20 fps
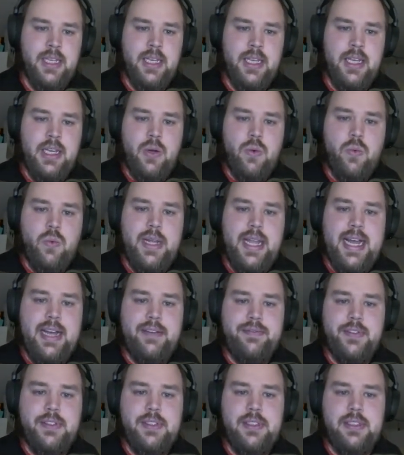We have
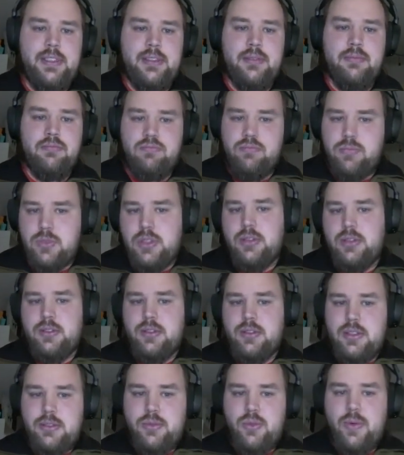a
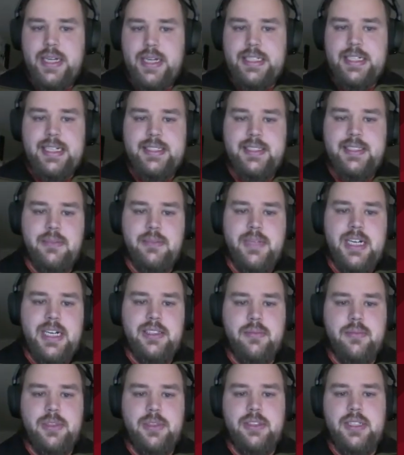quite
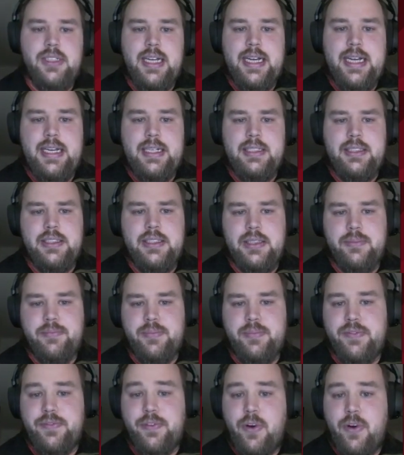customizable and
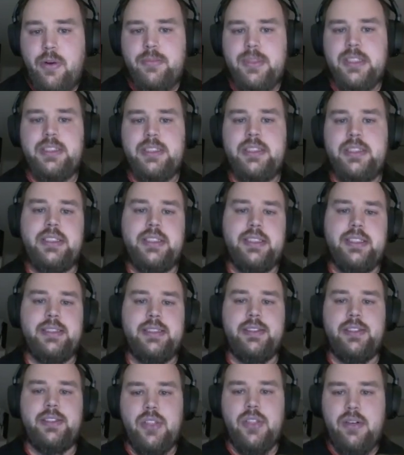performant
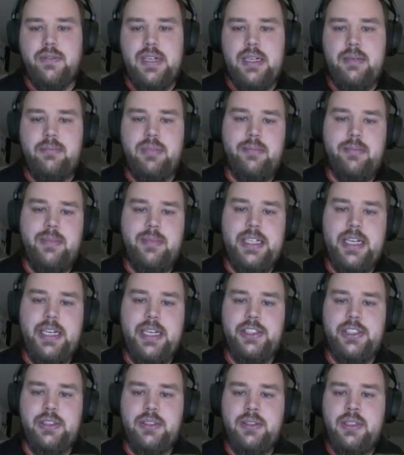server
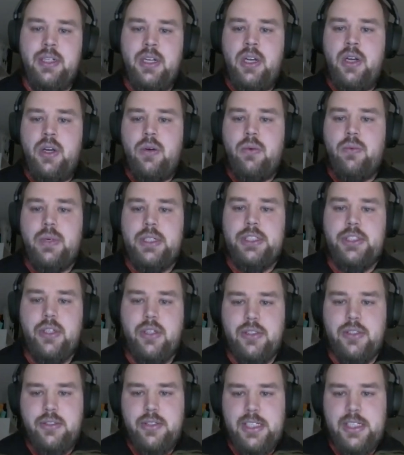implementation, which
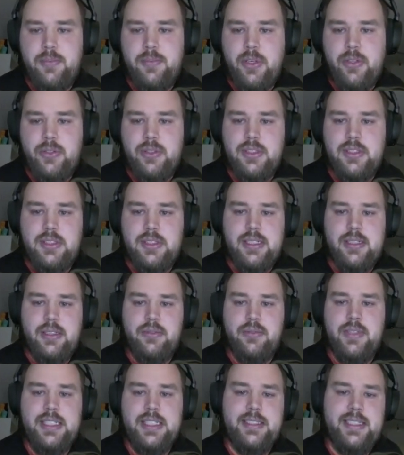also exposes a
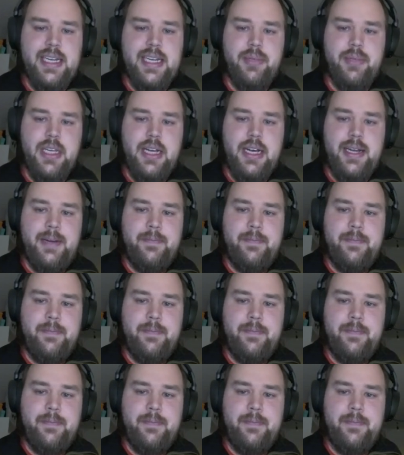REST API.